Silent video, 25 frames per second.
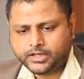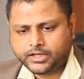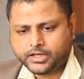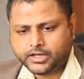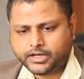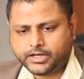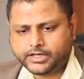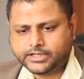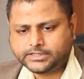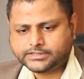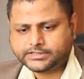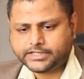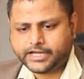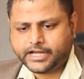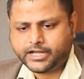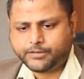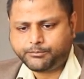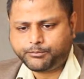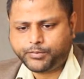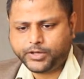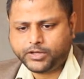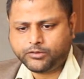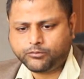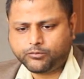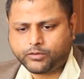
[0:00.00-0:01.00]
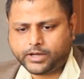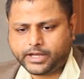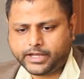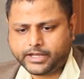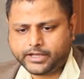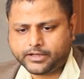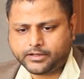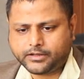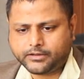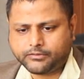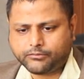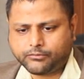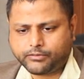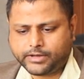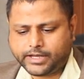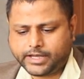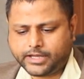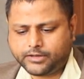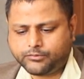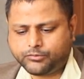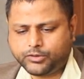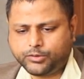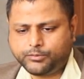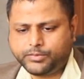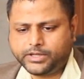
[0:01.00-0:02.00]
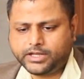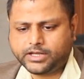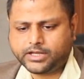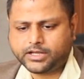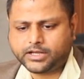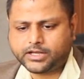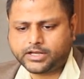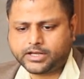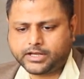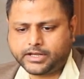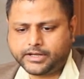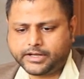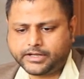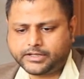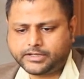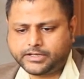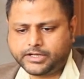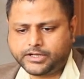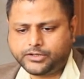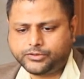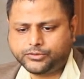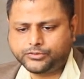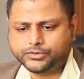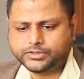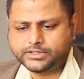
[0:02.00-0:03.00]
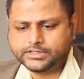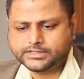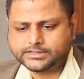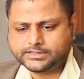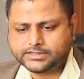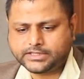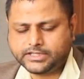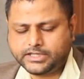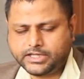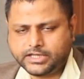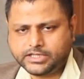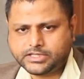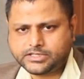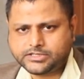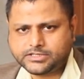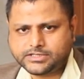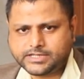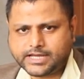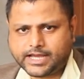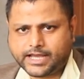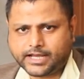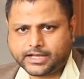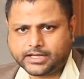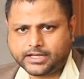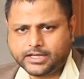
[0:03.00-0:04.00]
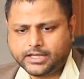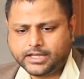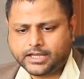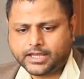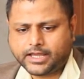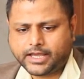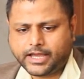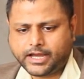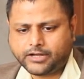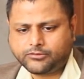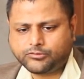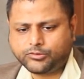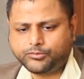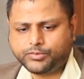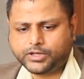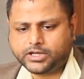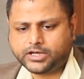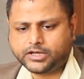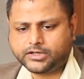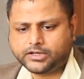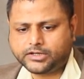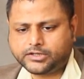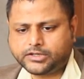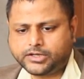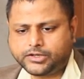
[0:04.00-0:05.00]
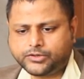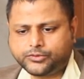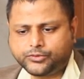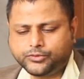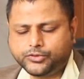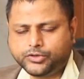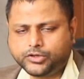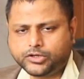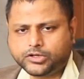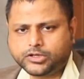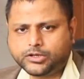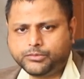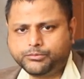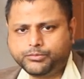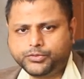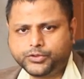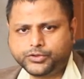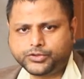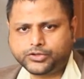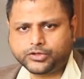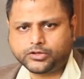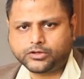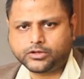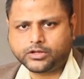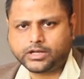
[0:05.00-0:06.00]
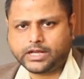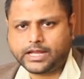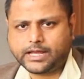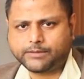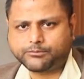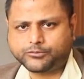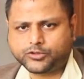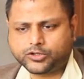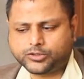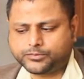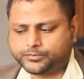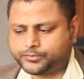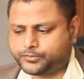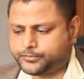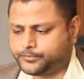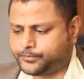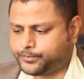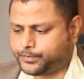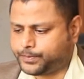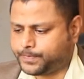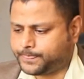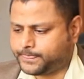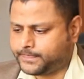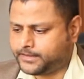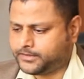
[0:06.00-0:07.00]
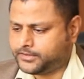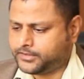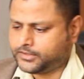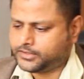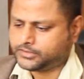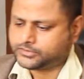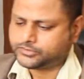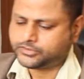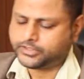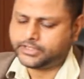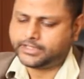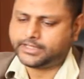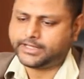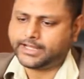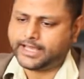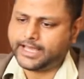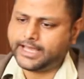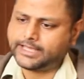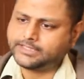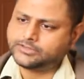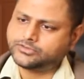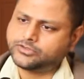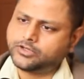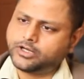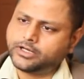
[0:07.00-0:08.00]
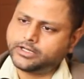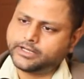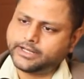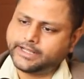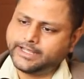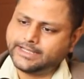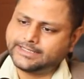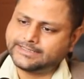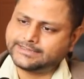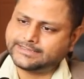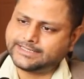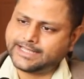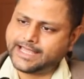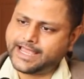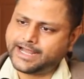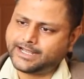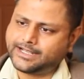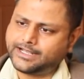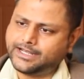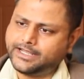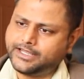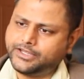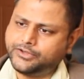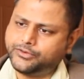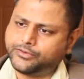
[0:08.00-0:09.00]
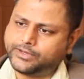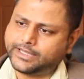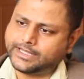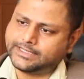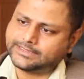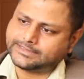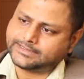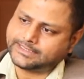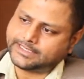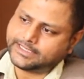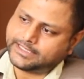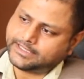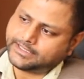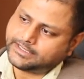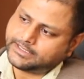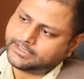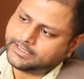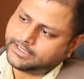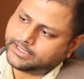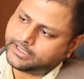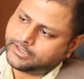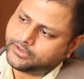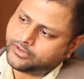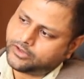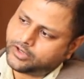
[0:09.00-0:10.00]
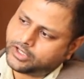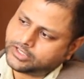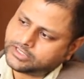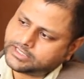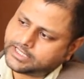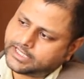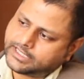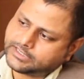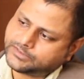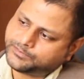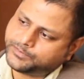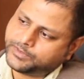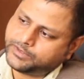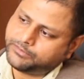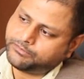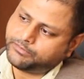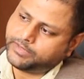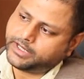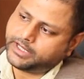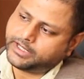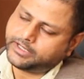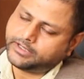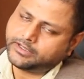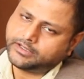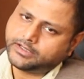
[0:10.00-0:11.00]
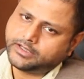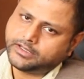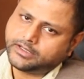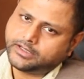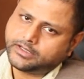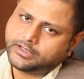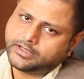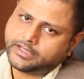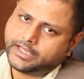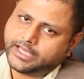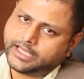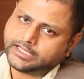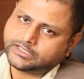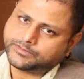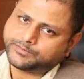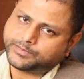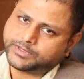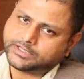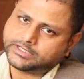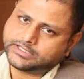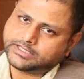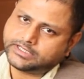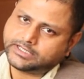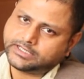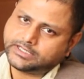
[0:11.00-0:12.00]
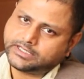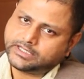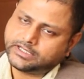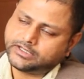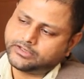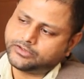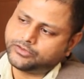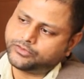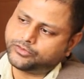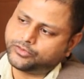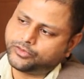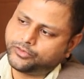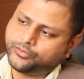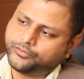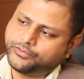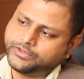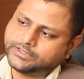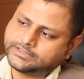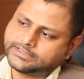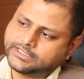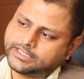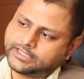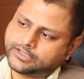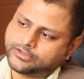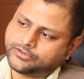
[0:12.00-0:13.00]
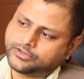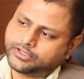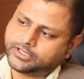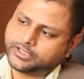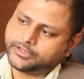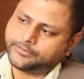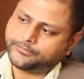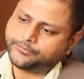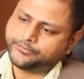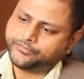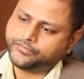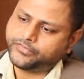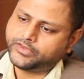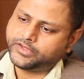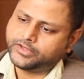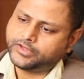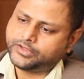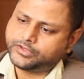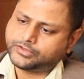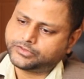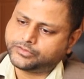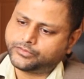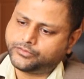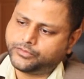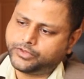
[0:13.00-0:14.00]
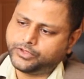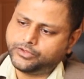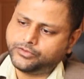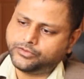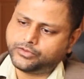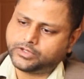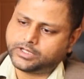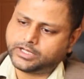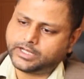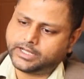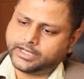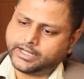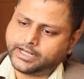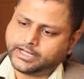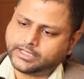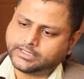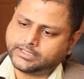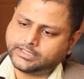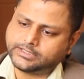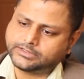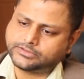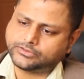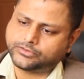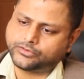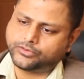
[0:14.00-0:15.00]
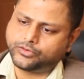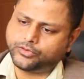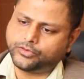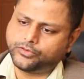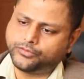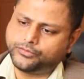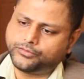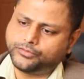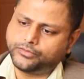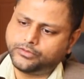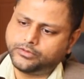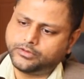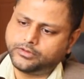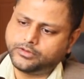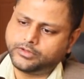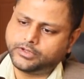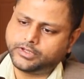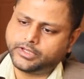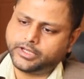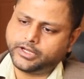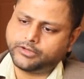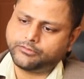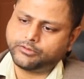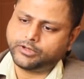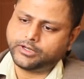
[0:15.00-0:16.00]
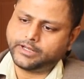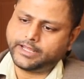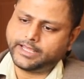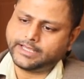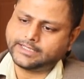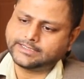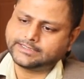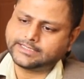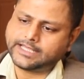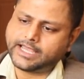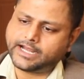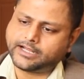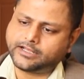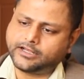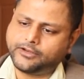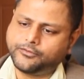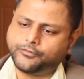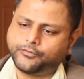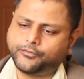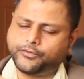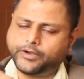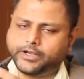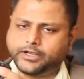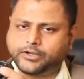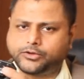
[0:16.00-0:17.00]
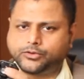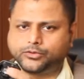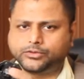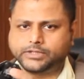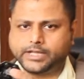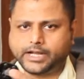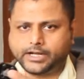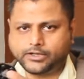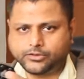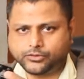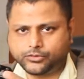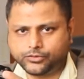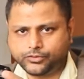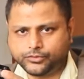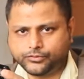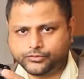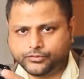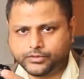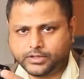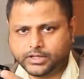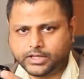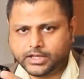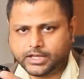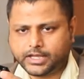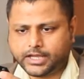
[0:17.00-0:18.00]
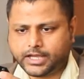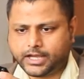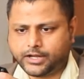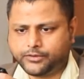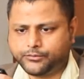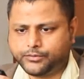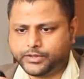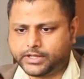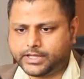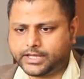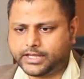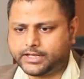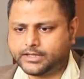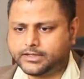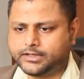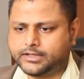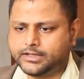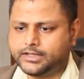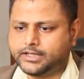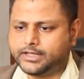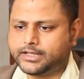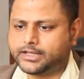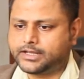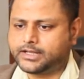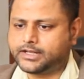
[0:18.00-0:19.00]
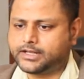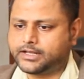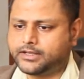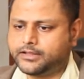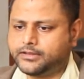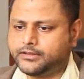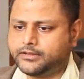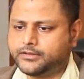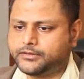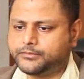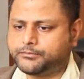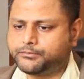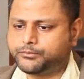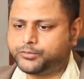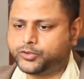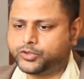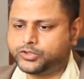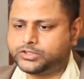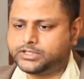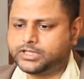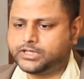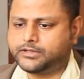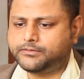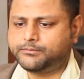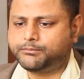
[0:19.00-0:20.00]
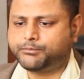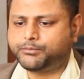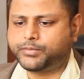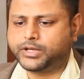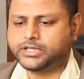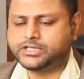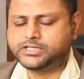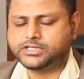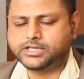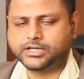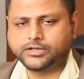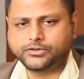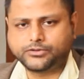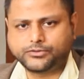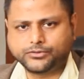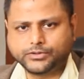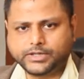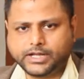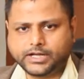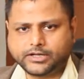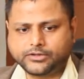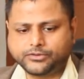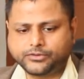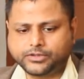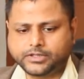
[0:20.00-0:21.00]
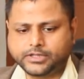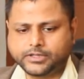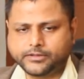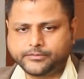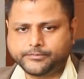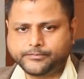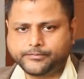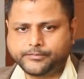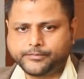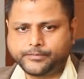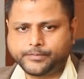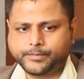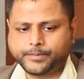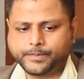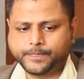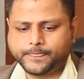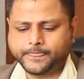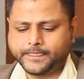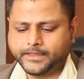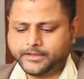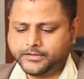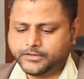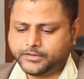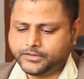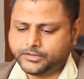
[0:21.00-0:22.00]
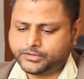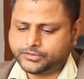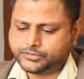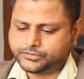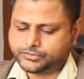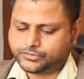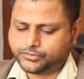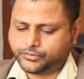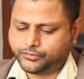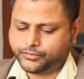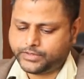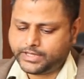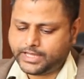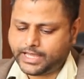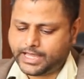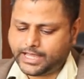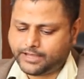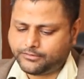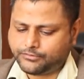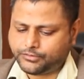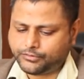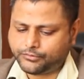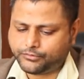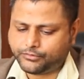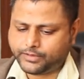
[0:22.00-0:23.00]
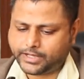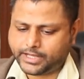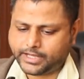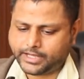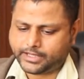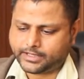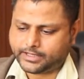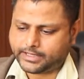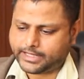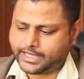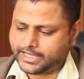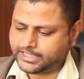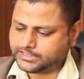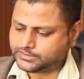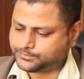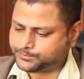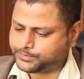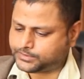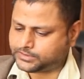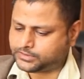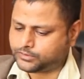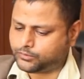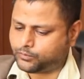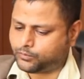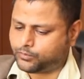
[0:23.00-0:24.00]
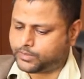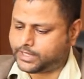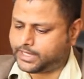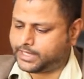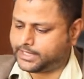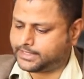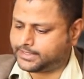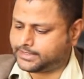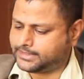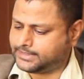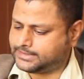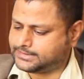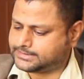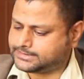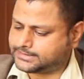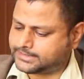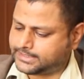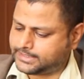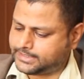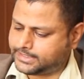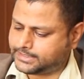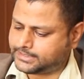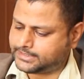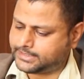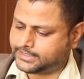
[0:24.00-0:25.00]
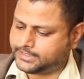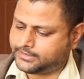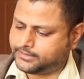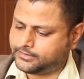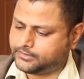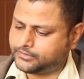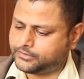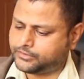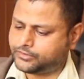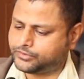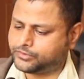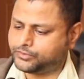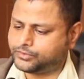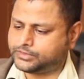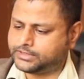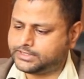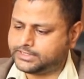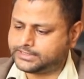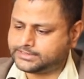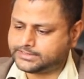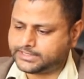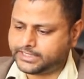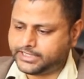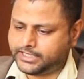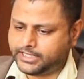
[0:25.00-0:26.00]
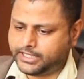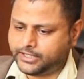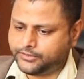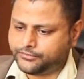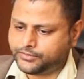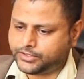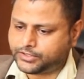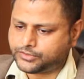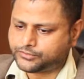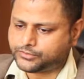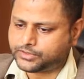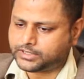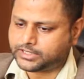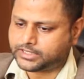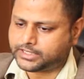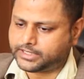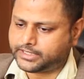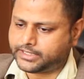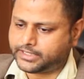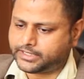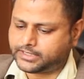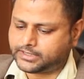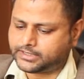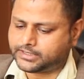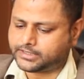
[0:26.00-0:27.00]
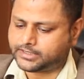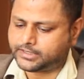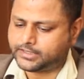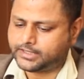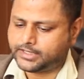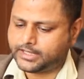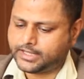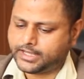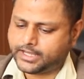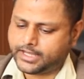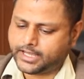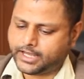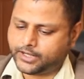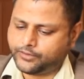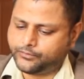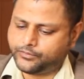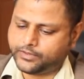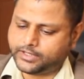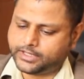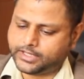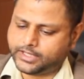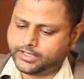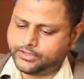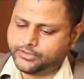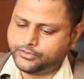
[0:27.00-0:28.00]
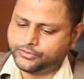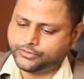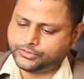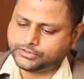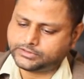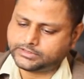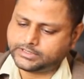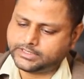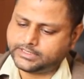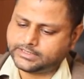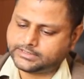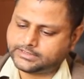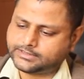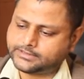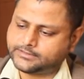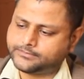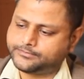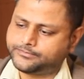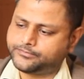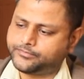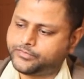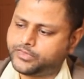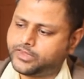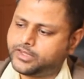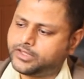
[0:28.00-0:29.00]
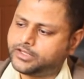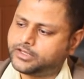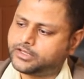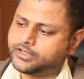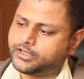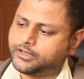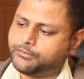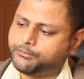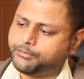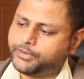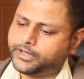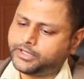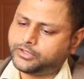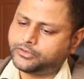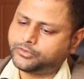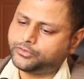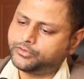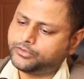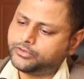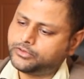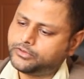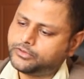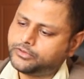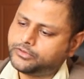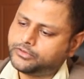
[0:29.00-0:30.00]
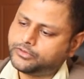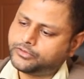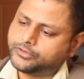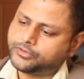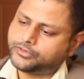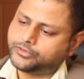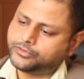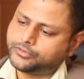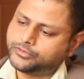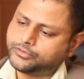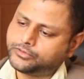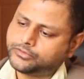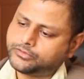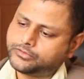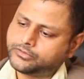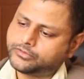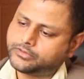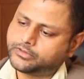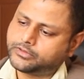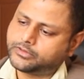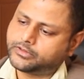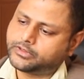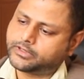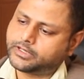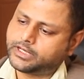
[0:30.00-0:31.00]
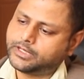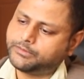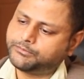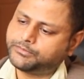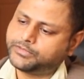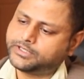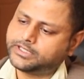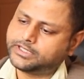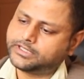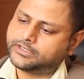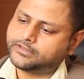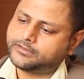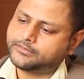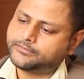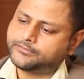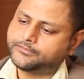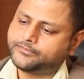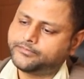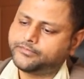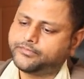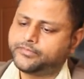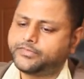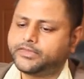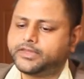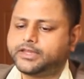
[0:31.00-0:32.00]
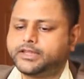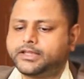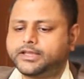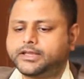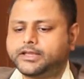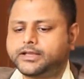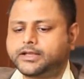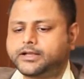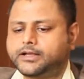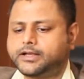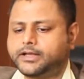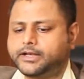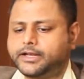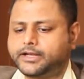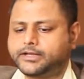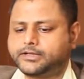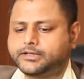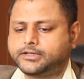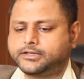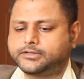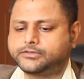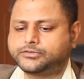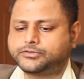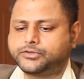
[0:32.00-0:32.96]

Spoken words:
It is 8-pin wire. Wire will be connected to this each jack, and it will be connected to your computer or laptop. So it has got exactly, you can see the notch has been made as per the groove is there. Okay, so when you connect this groove, it will exactly fit to that groove, and we can put the punching to that. Okay, so we have a wire, as per the wire is connected to this individual connector, and we can use this crimping tool to crimp the connector.